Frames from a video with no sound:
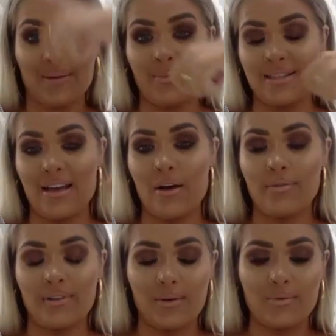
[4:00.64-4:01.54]

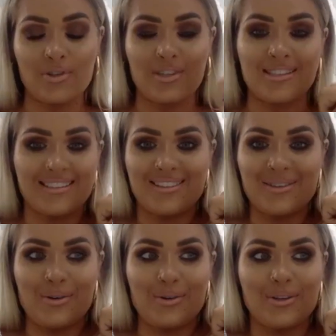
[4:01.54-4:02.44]
myself and I was just
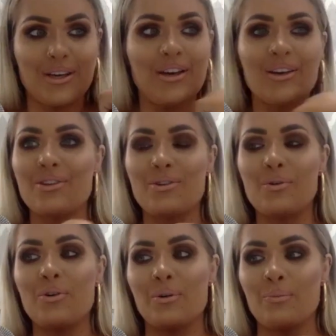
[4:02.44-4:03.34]
not
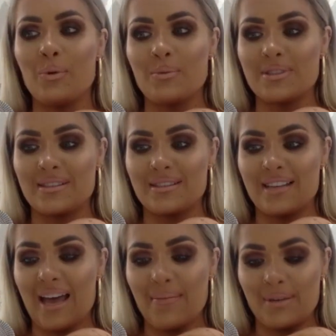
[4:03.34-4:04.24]
sure on what was
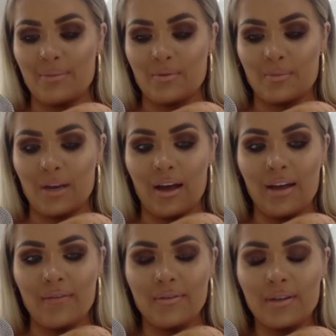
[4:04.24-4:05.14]
happening with my
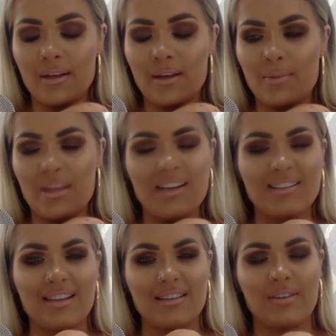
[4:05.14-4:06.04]
life. But then I
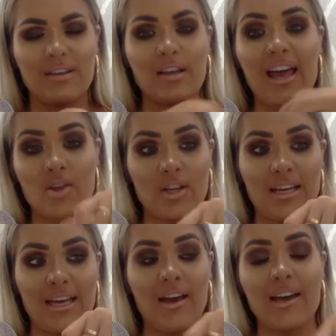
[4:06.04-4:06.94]
started to think,
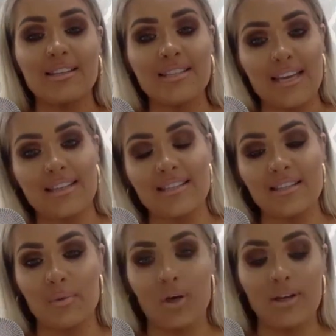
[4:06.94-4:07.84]
actually, I can take this
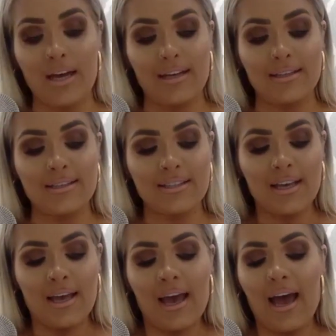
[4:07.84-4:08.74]
into my own hands.
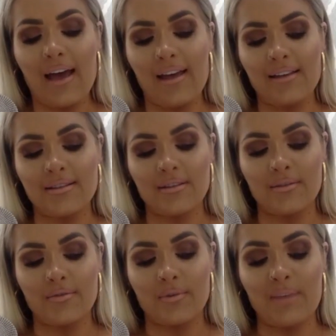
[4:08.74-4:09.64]
And
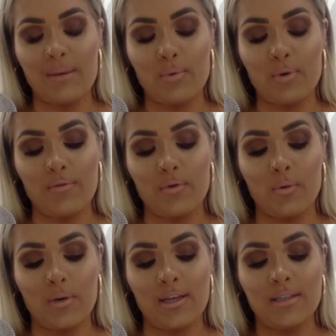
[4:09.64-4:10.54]
from that point
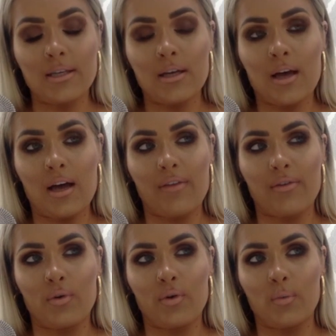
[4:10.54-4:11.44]
forward, I
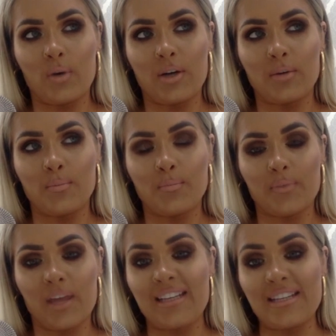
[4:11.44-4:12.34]
thought, well,
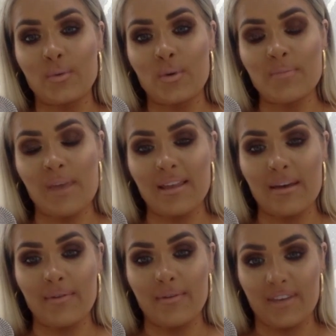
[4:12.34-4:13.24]
I need to always make
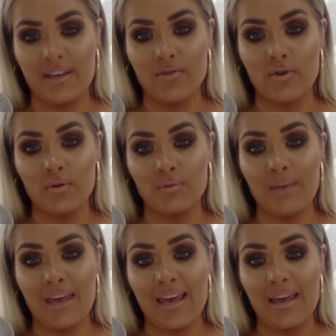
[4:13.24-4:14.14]
that 15-year-old
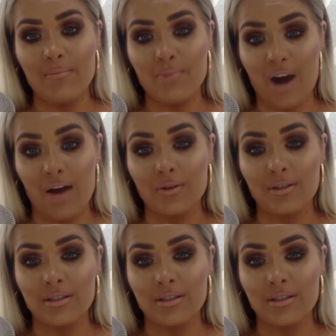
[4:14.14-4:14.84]
me proud.